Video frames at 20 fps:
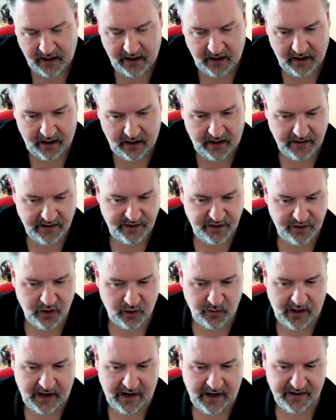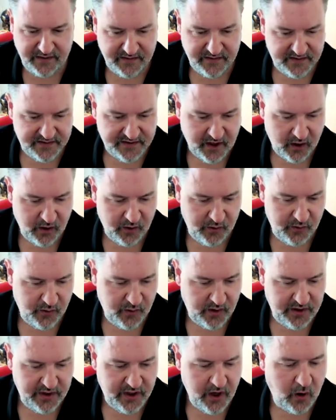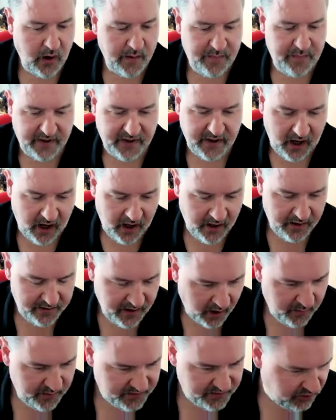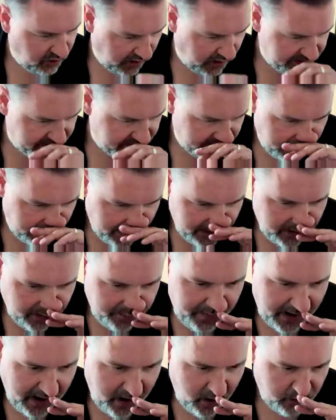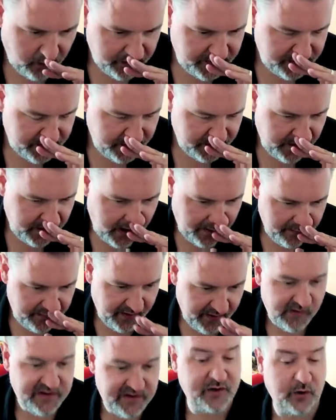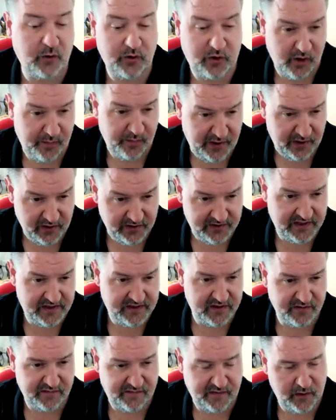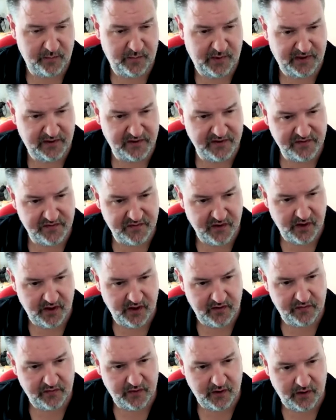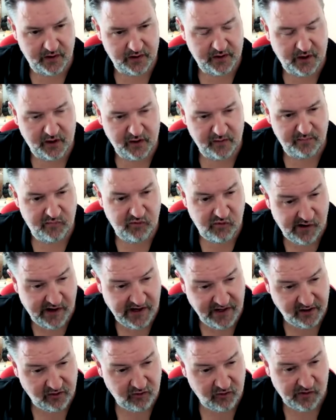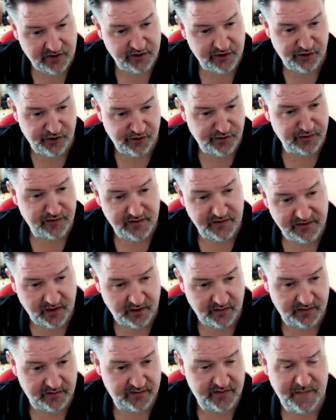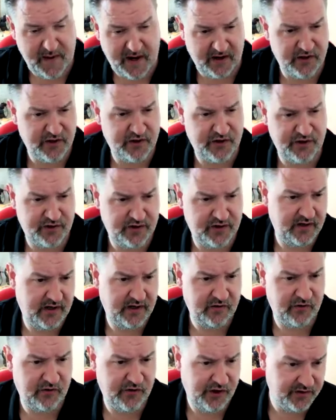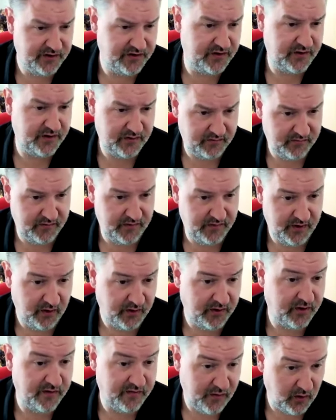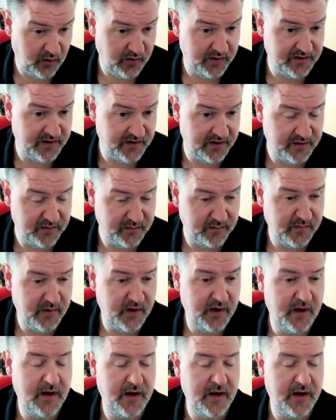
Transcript: uh, you know, and so you know, I, beca- I, I was trying to learn about. Um, there are still communities in the Philippines that that are kind of pre-Christian. So the Spanish introduced, you know, Catholicism